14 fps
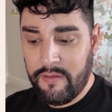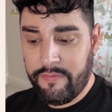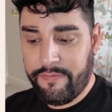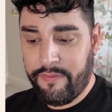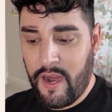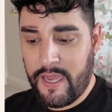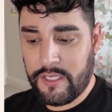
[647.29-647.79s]

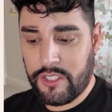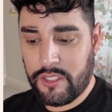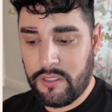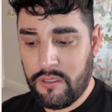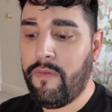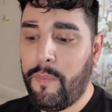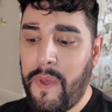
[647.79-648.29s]

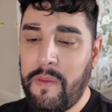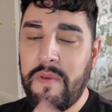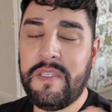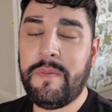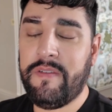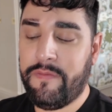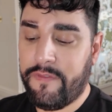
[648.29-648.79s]
Fresh. Oh, the
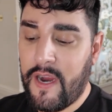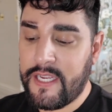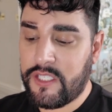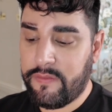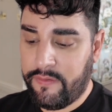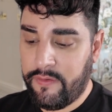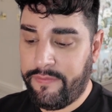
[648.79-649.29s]
baby's been
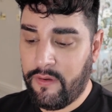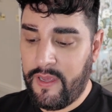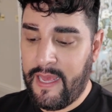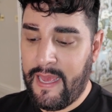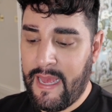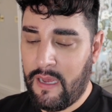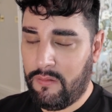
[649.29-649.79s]
fresh for
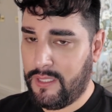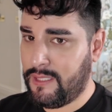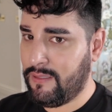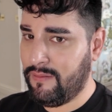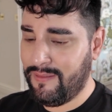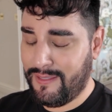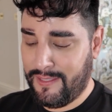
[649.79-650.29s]
48
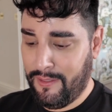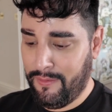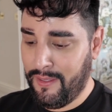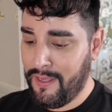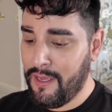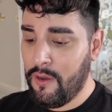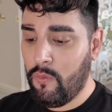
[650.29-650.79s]
hours. So
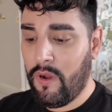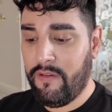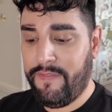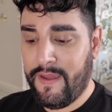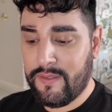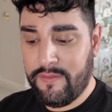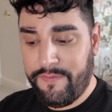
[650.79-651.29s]

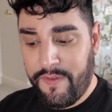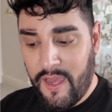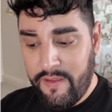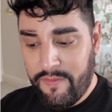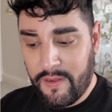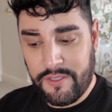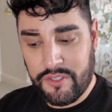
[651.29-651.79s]

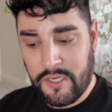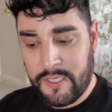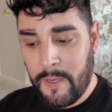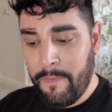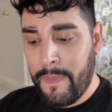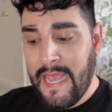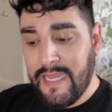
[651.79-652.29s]
$1,500.
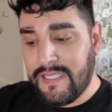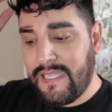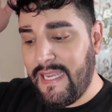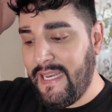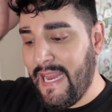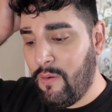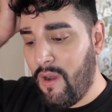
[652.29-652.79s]

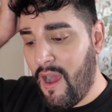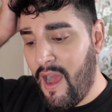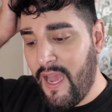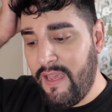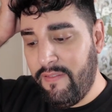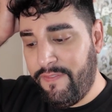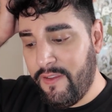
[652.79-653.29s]
See, now
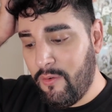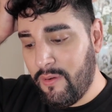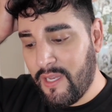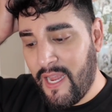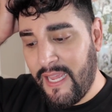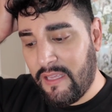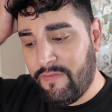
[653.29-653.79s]
I feel
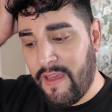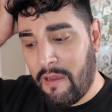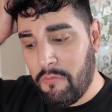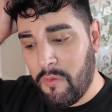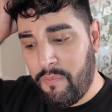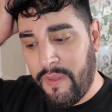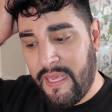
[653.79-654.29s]
like
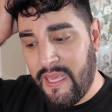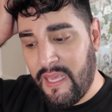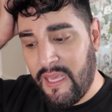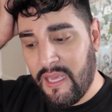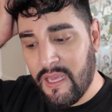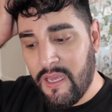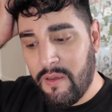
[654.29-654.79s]
that would
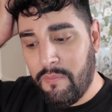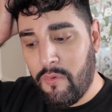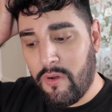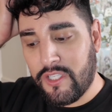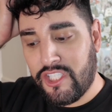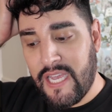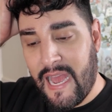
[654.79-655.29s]
be
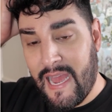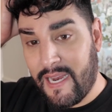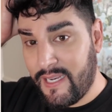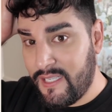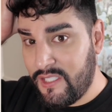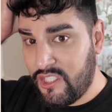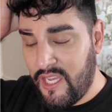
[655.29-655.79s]
more
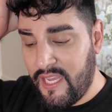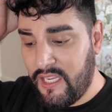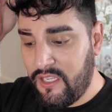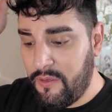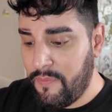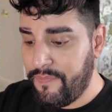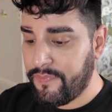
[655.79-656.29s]

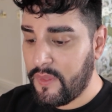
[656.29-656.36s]
challenging.